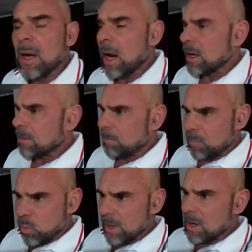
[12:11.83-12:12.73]
I
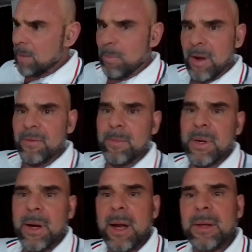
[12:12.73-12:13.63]
went above and
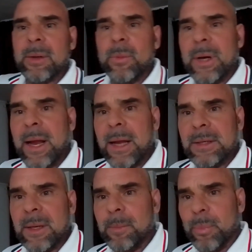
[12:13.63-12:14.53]
beyond what I had
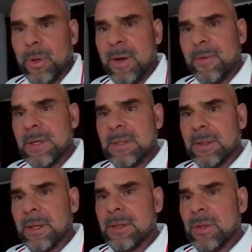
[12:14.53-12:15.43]
done
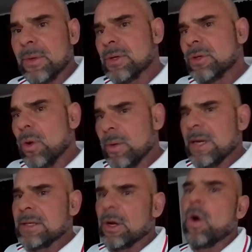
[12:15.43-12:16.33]
previously. So there's no
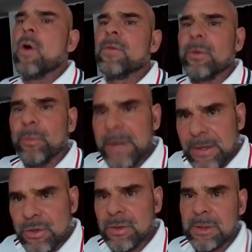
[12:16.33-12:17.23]
need to
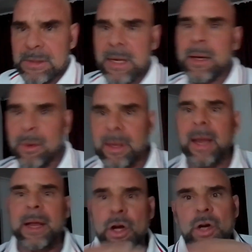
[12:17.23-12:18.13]
overreach. It's like,
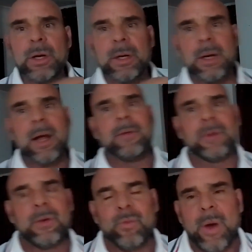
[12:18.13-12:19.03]
okay, good enough.
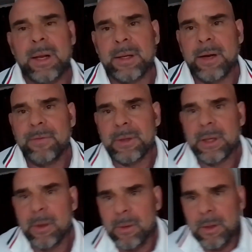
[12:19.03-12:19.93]
Leave well enough
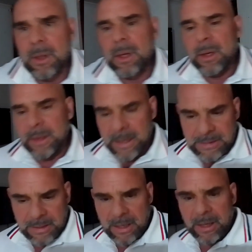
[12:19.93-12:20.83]
alone.
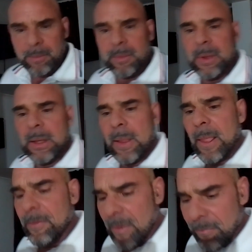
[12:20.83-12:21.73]
Next time,
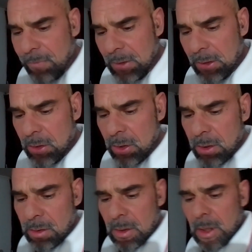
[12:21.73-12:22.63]
if I'm feeling
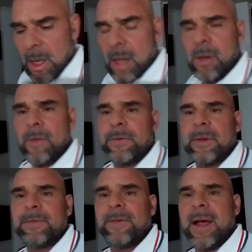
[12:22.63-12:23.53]
good, I'll go for the
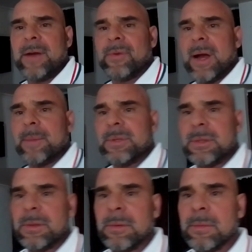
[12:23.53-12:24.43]
5
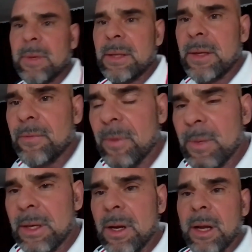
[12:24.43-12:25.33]
reps. And then from
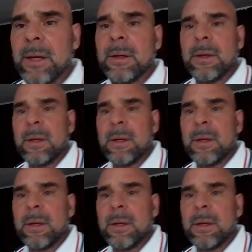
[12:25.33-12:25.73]
then on,